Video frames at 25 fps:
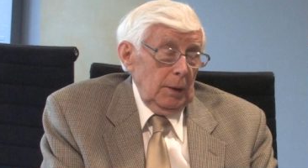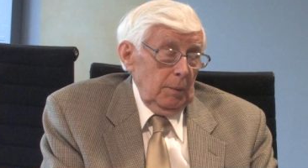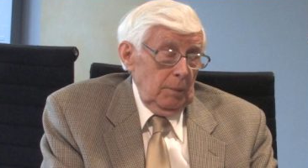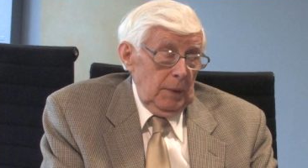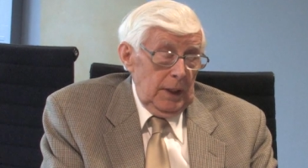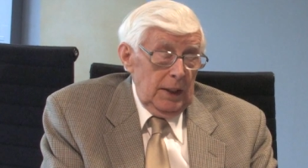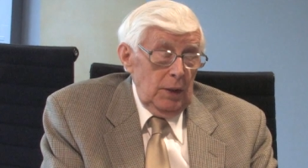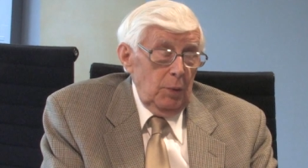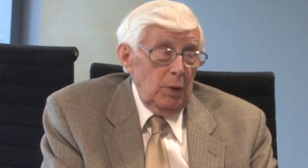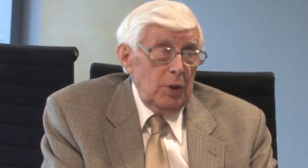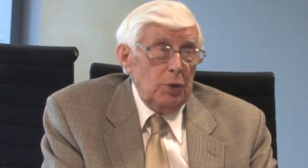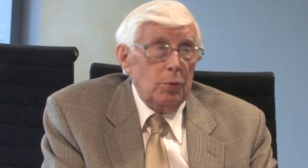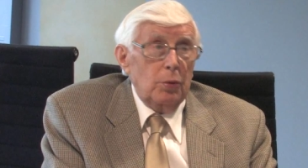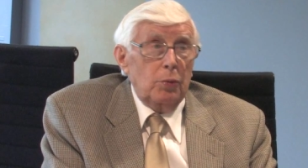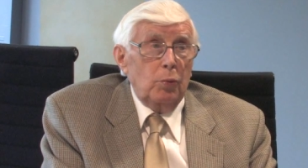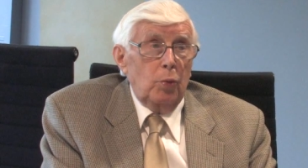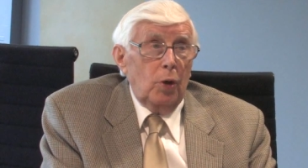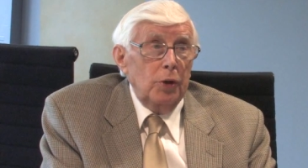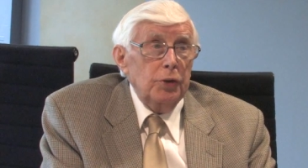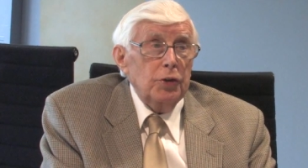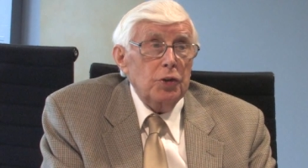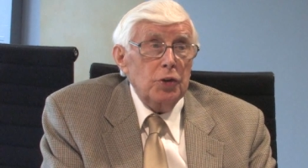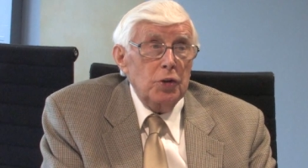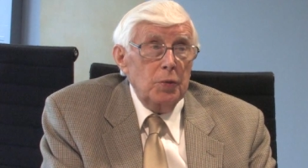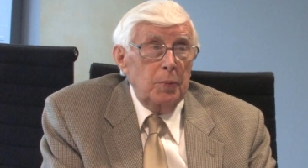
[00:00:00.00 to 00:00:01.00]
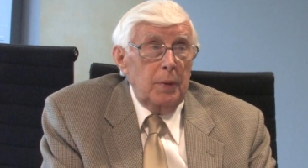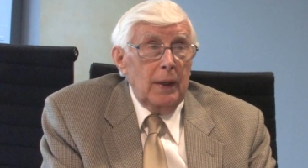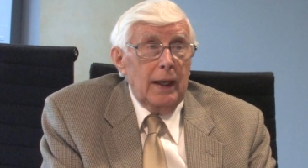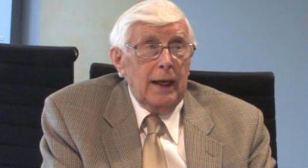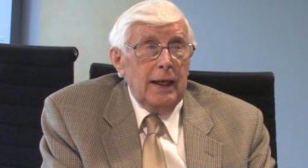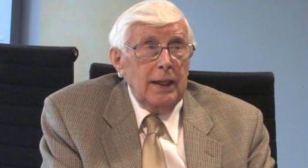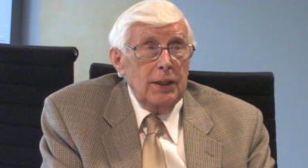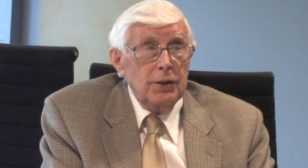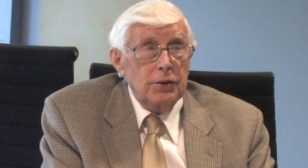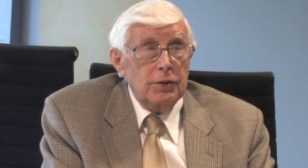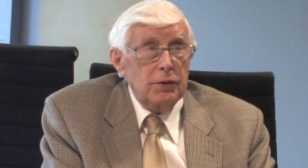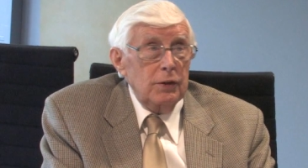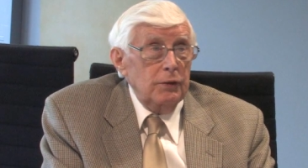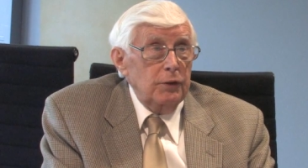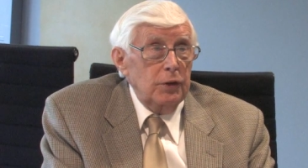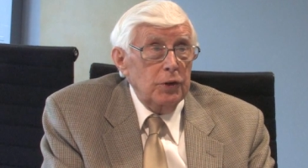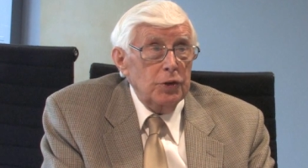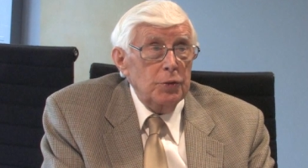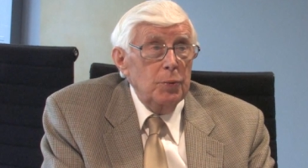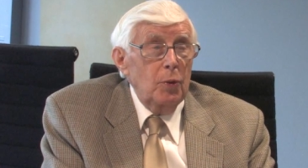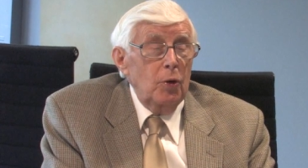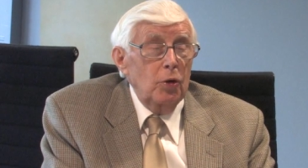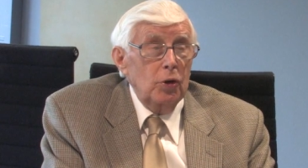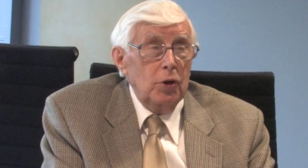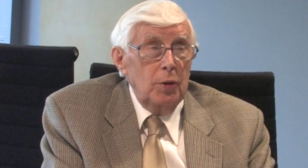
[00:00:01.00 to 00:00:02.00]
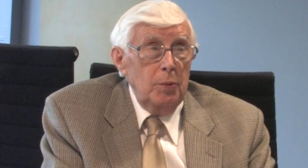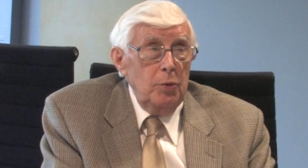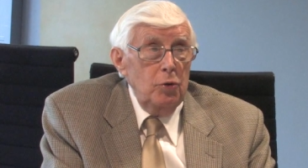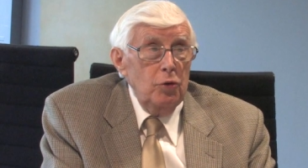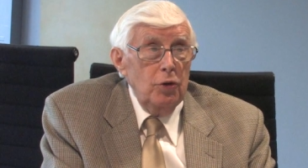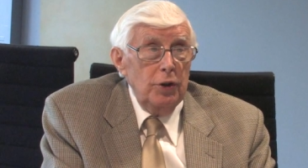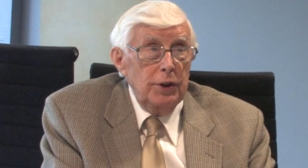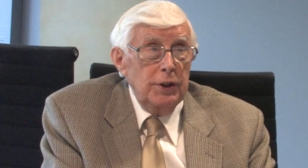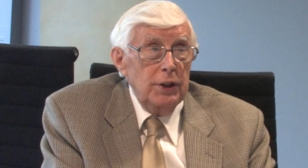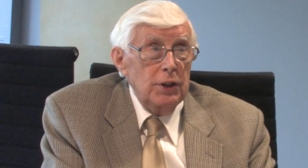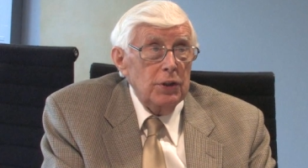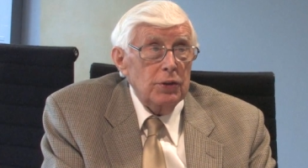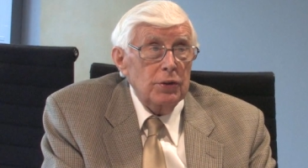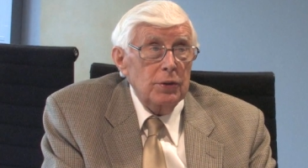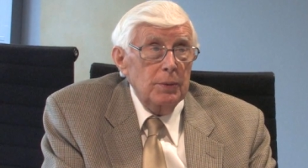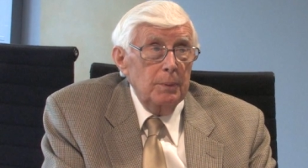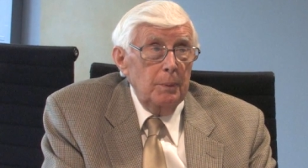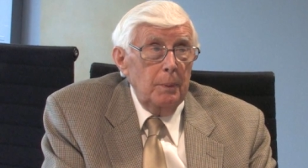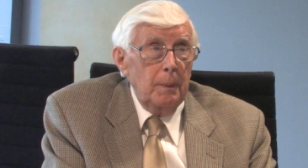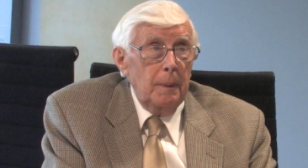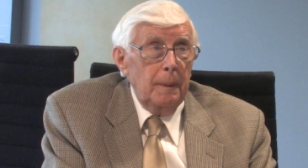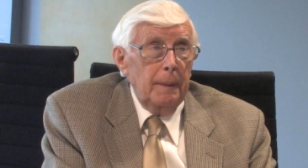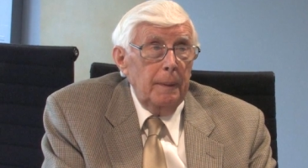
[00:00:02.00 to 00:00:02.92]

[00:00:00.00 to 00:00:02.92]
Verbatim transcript: many ways, with water supplies for small communities,